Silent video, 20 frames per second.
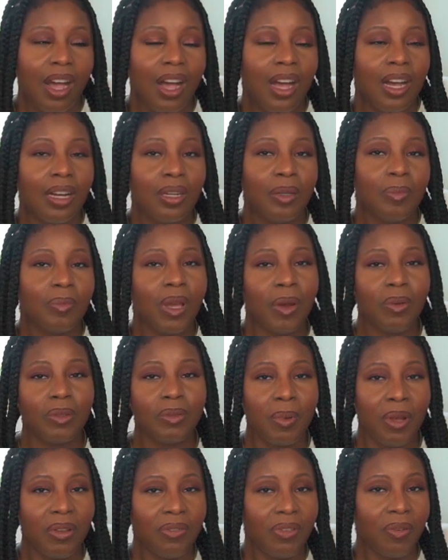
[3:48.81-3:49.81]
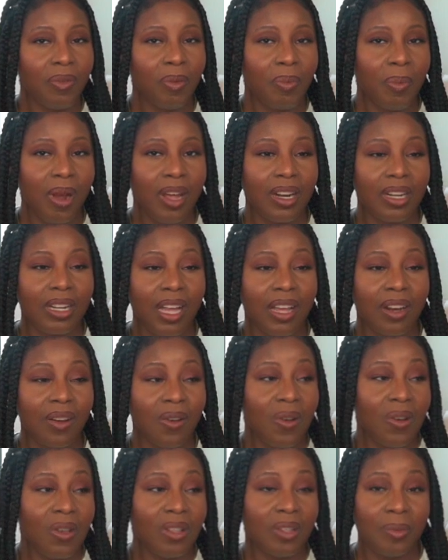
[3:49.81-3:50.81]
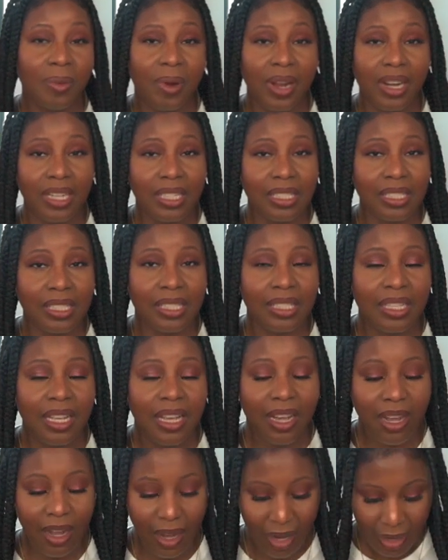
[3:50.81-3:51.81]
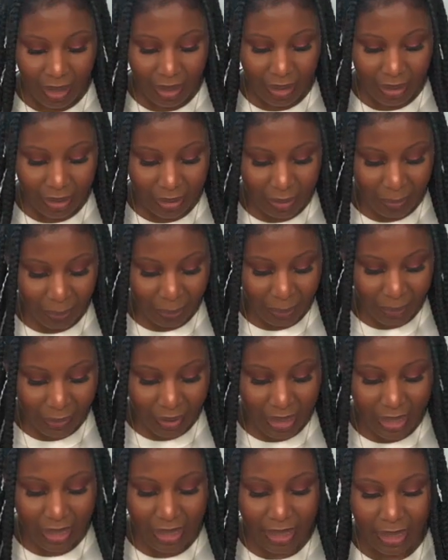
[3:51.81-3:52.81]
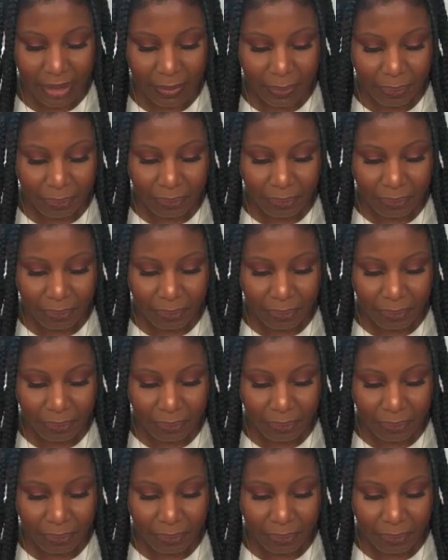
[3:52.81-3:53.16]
That was my favorite product out of all the products. Let's see.